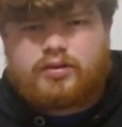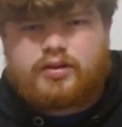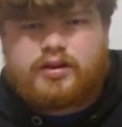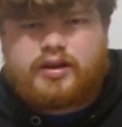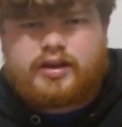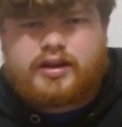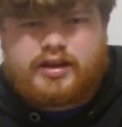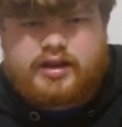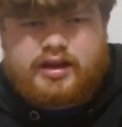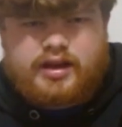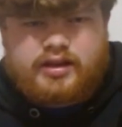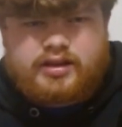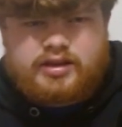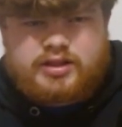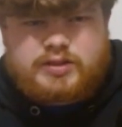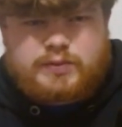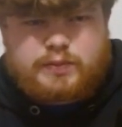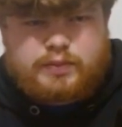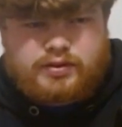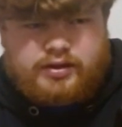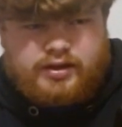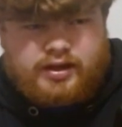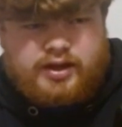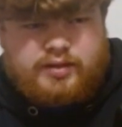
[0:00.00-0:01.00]
again, is
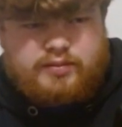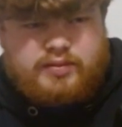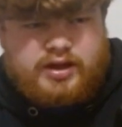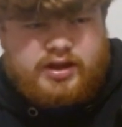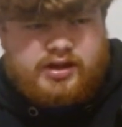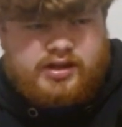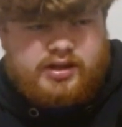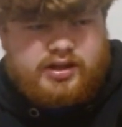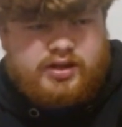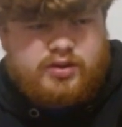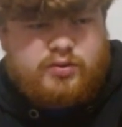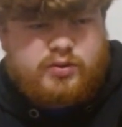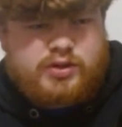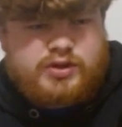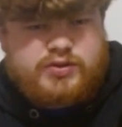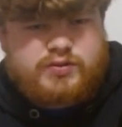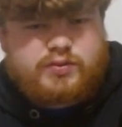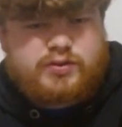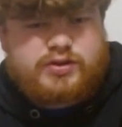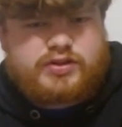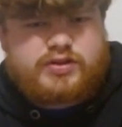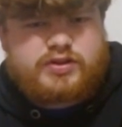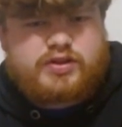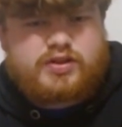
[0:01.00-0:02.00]
playmaking, which
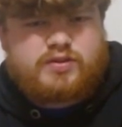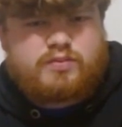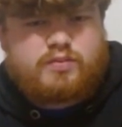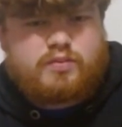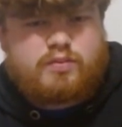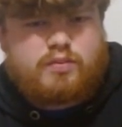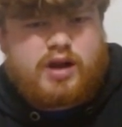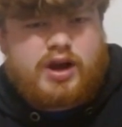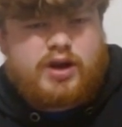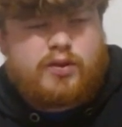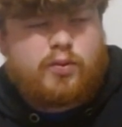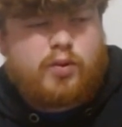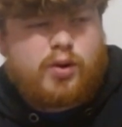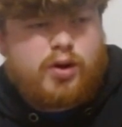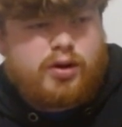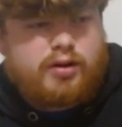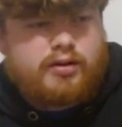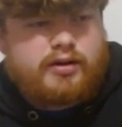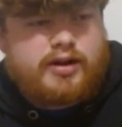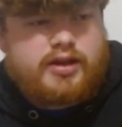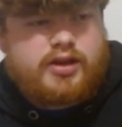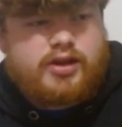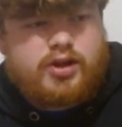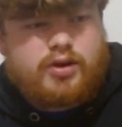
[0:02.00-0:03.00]
was my
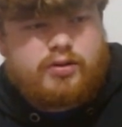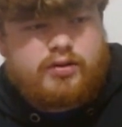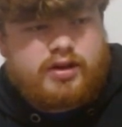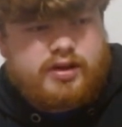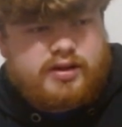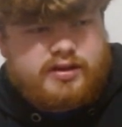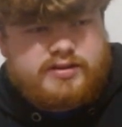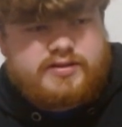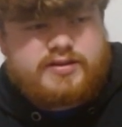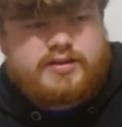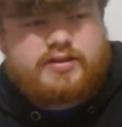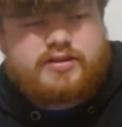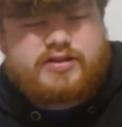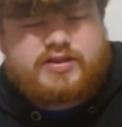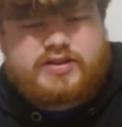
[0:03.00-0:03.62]
worry going into the